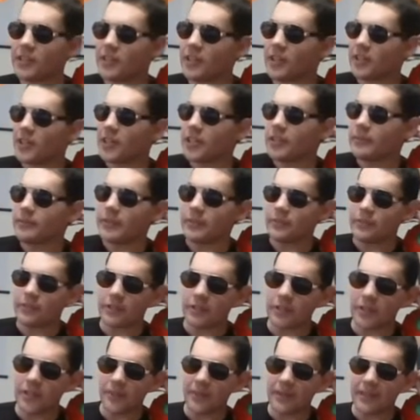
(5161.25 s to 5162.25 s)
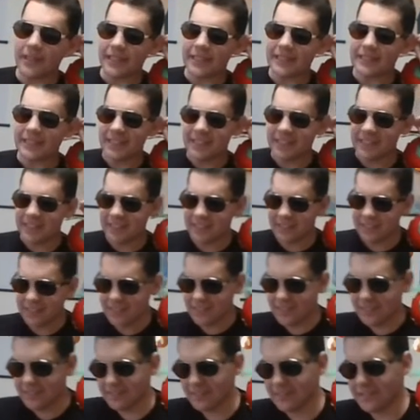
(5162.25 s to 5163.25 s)
argument for globalization,
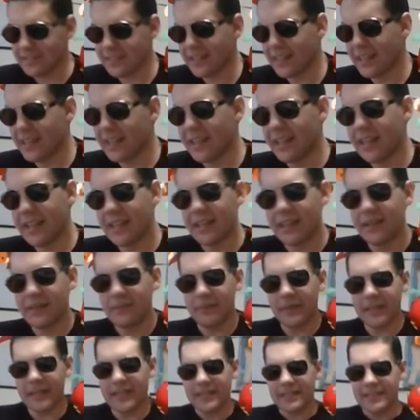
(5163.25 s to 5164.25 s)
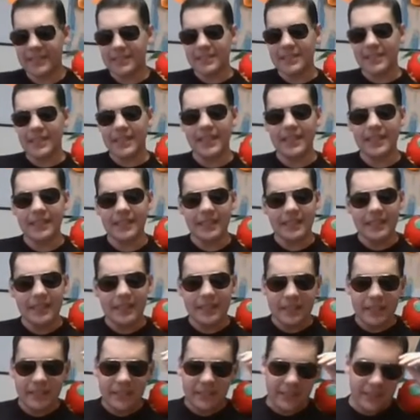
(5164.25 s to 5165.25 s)
because like
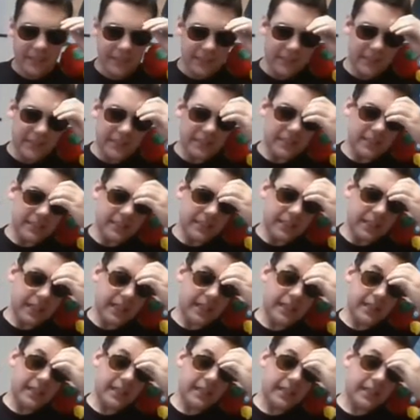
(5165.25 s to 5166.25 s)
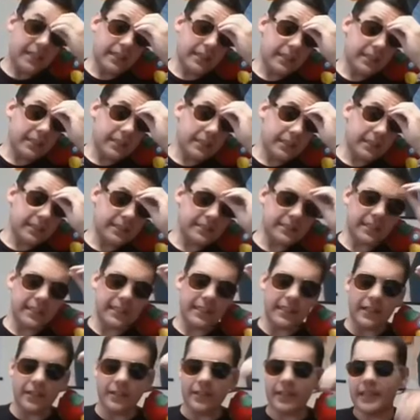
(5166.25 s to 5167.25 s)
uh, cause
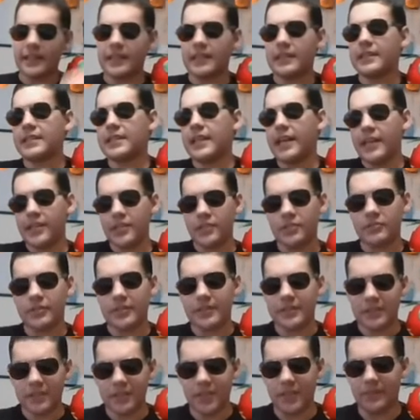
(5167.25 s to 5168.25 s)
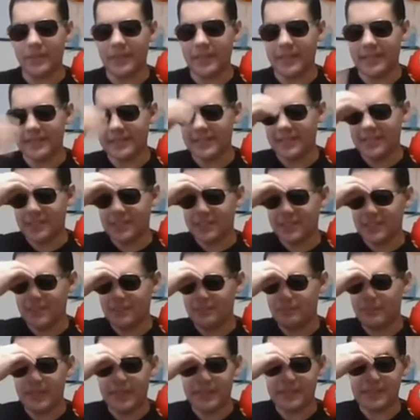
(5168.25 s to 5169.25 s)
like okay, dangerous globalization
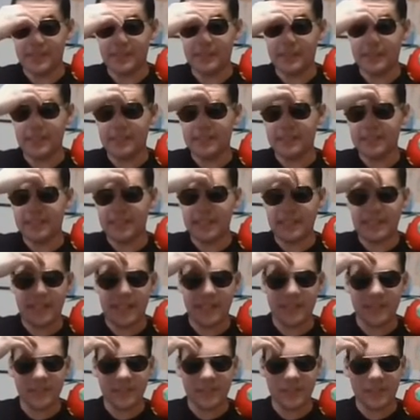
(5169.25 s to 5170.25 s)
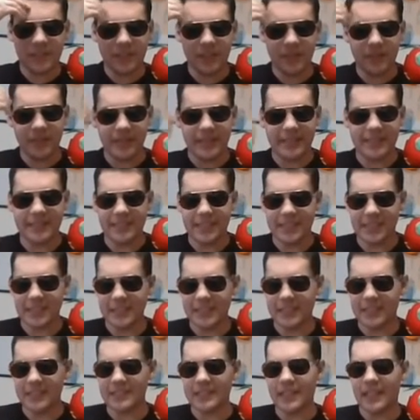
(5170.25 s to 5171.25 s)
basically, cause dangerous
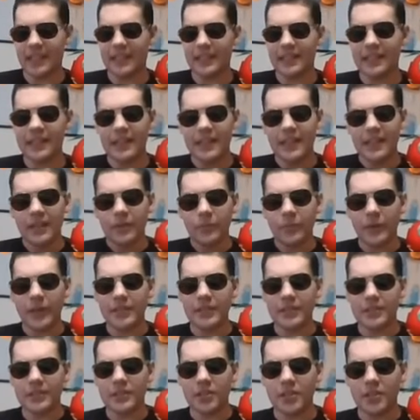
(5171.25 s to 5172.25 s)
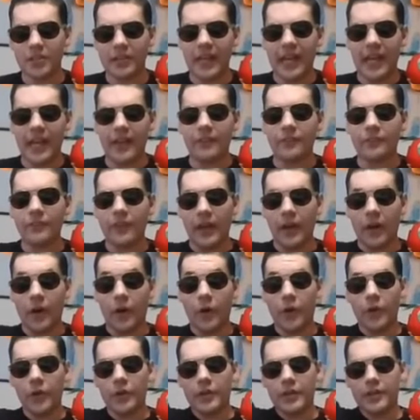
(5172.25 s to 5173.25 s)
globalization is like we just turn ev-
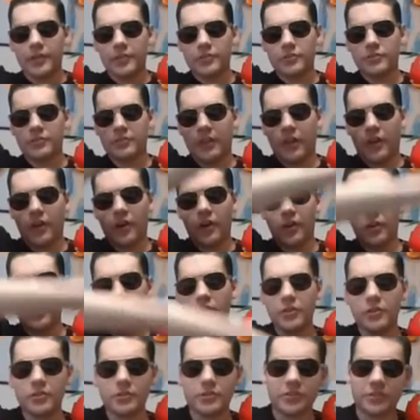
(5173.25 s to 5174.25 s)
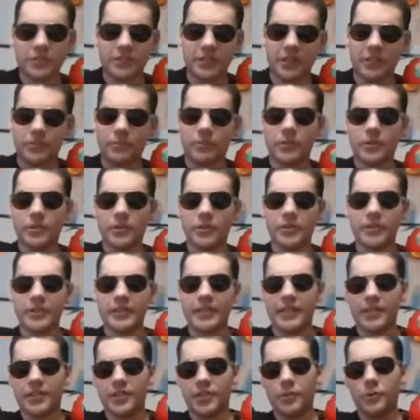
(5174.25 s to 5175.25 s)
all country all cultures in the world
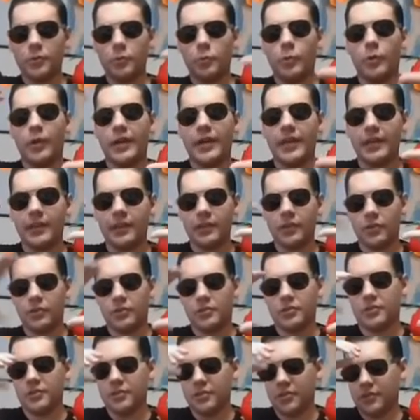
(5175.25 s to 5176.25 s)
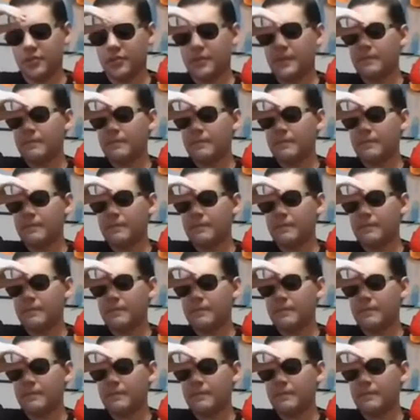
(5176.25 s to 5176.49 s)
into one culture